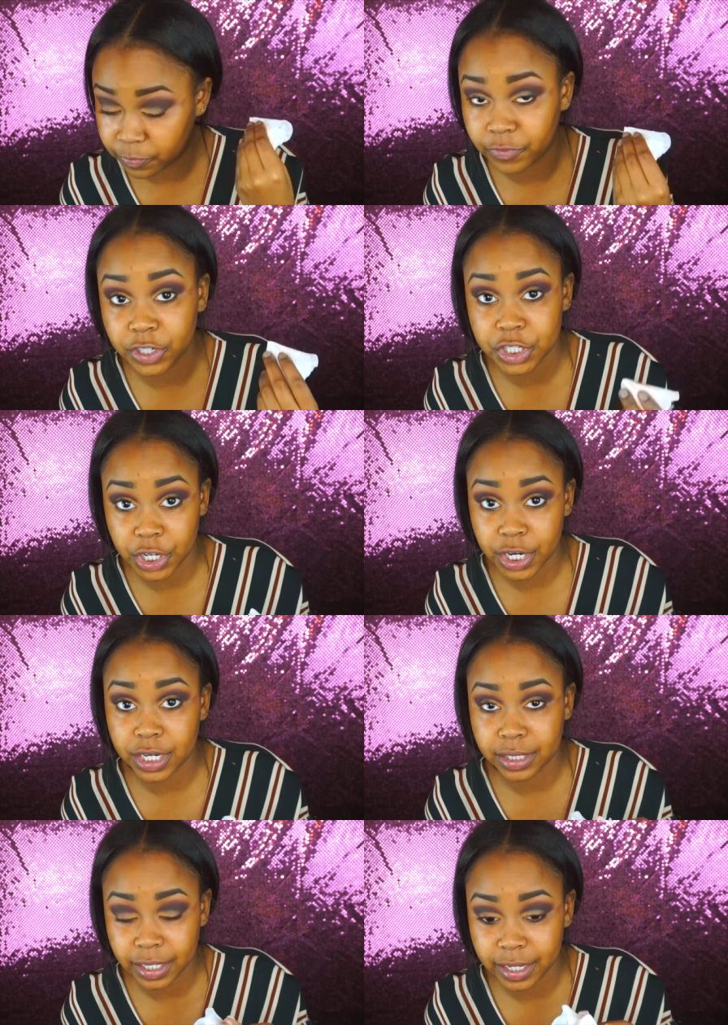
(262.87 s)
For sure.
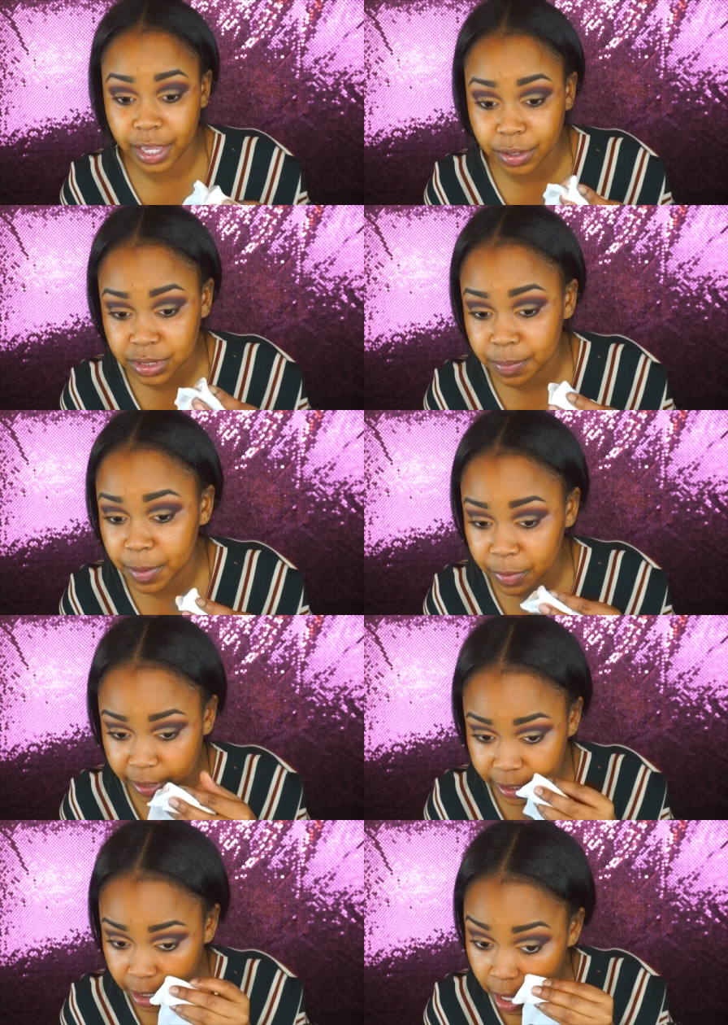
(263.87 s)
Like, I know some people
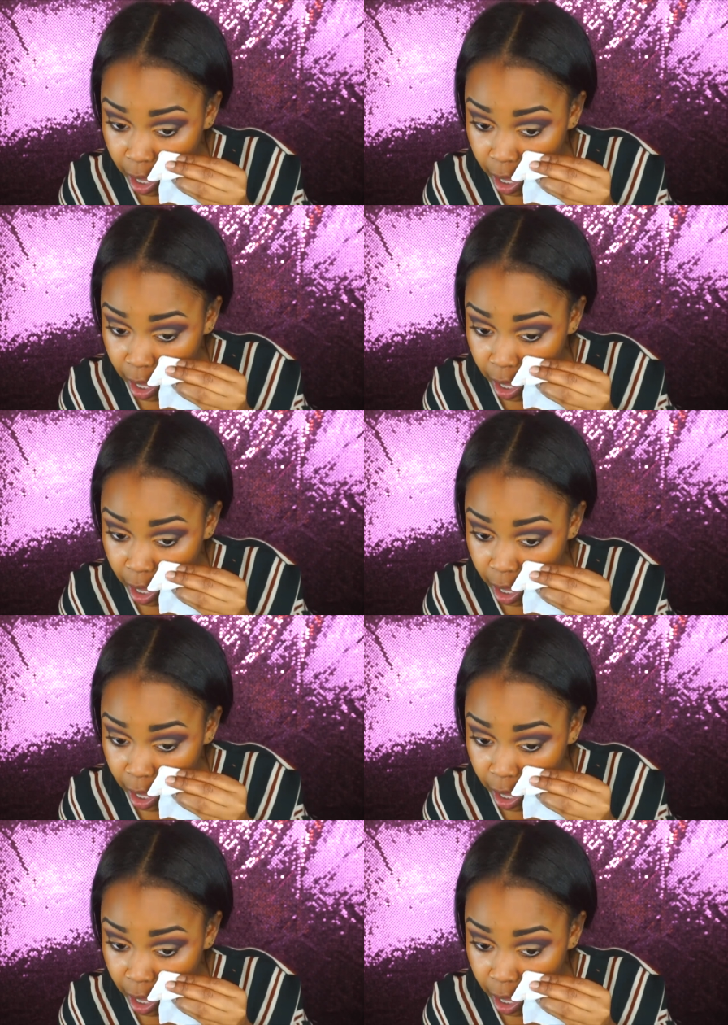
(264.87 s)
like,